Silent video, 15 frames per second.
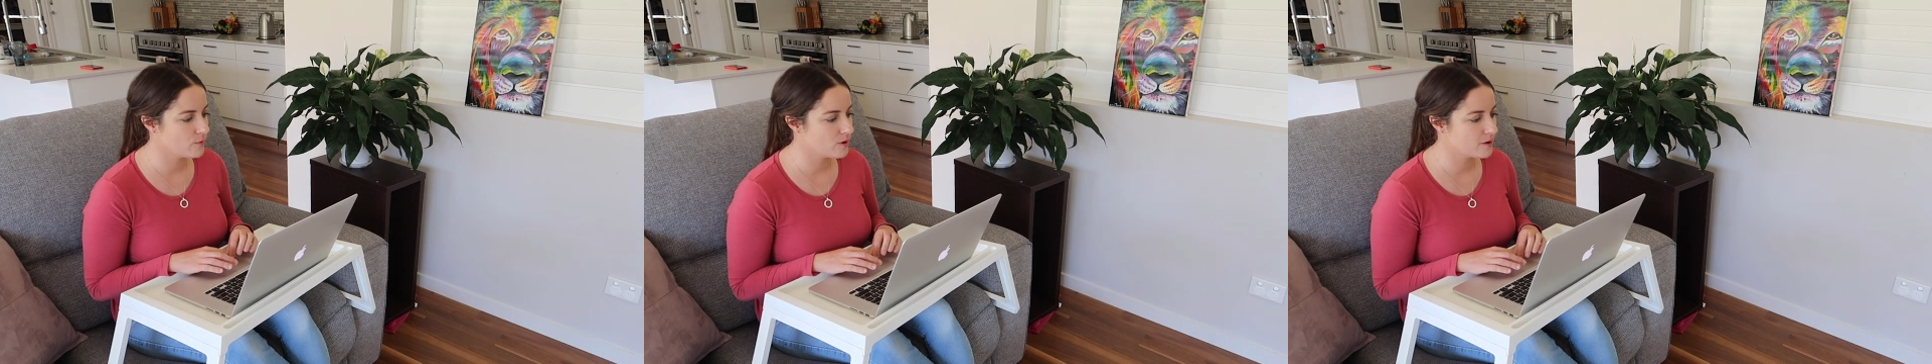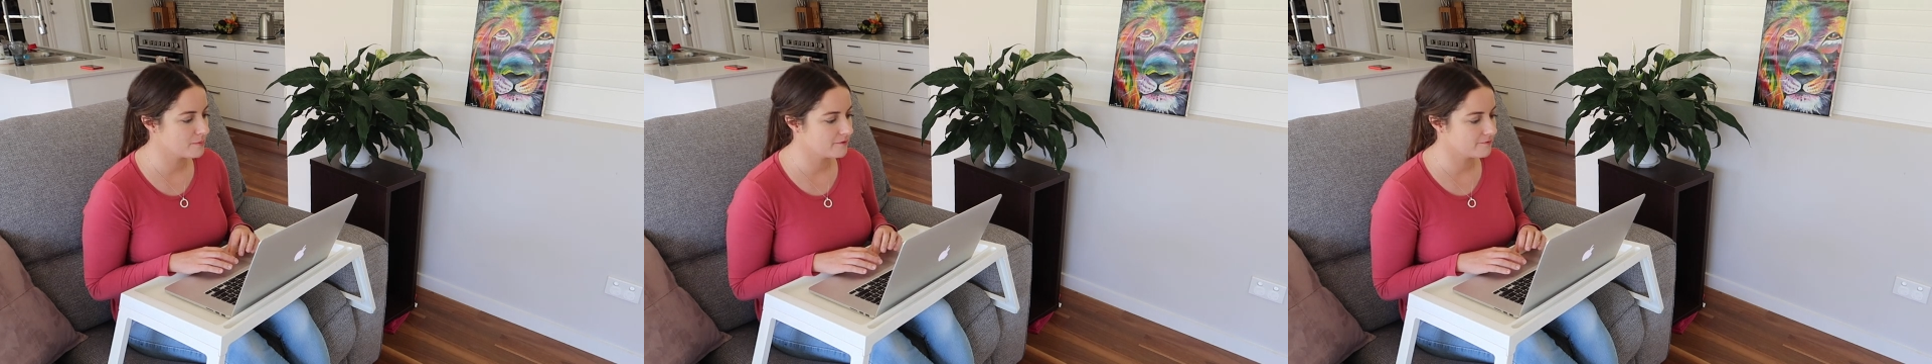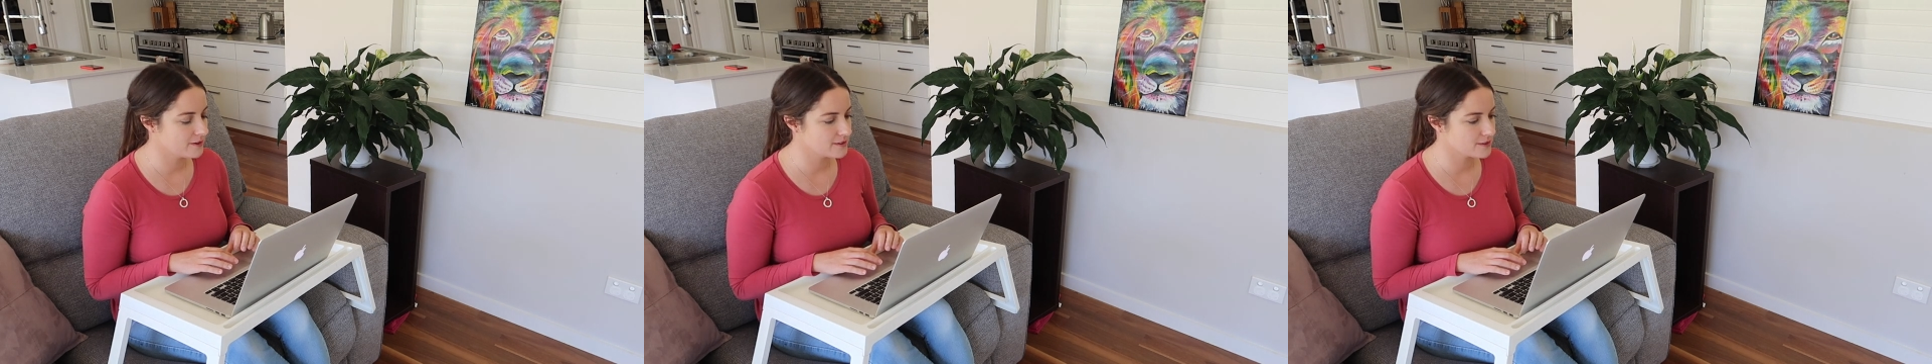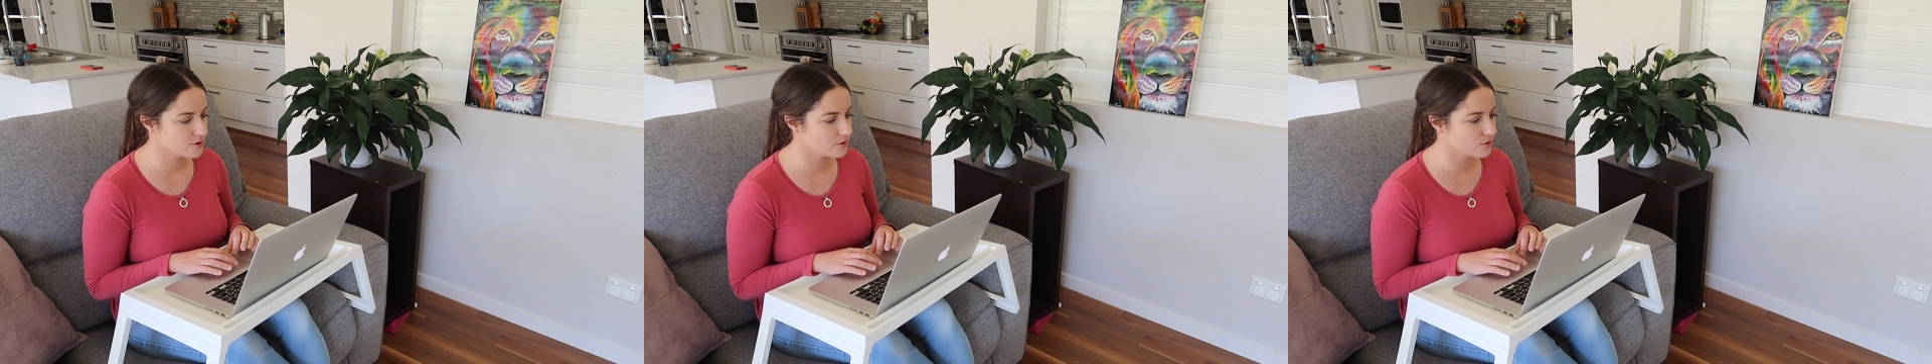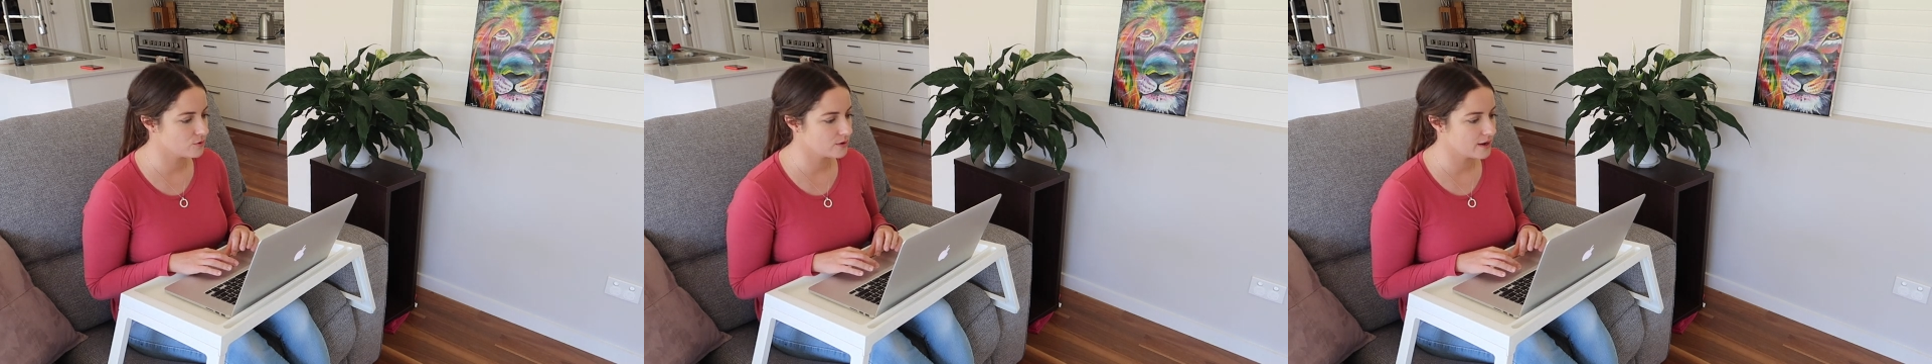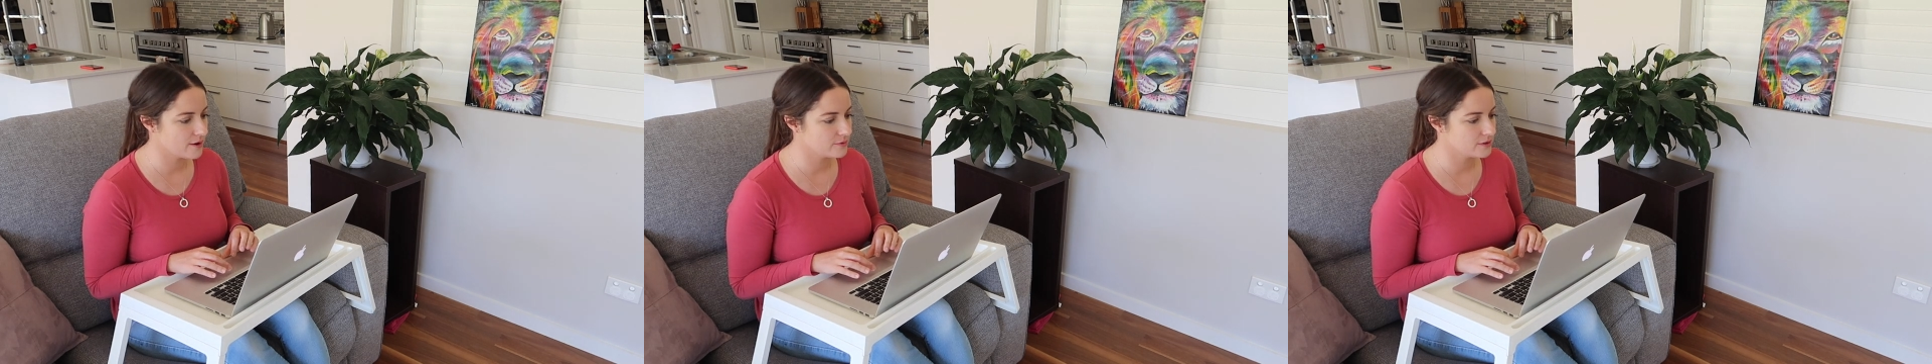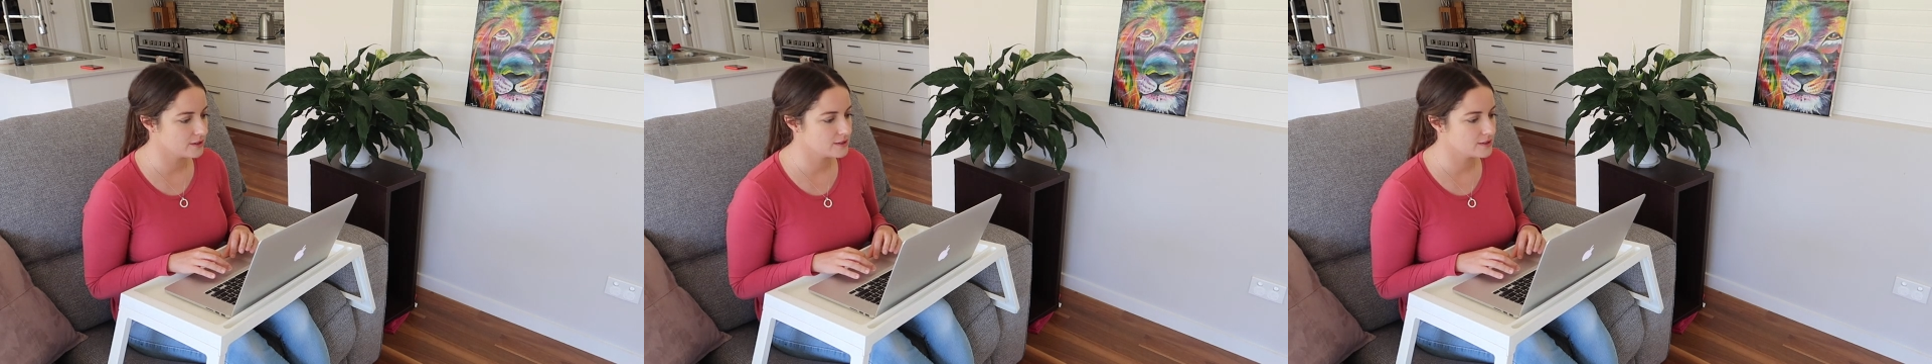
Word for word: one of my friends got caught out with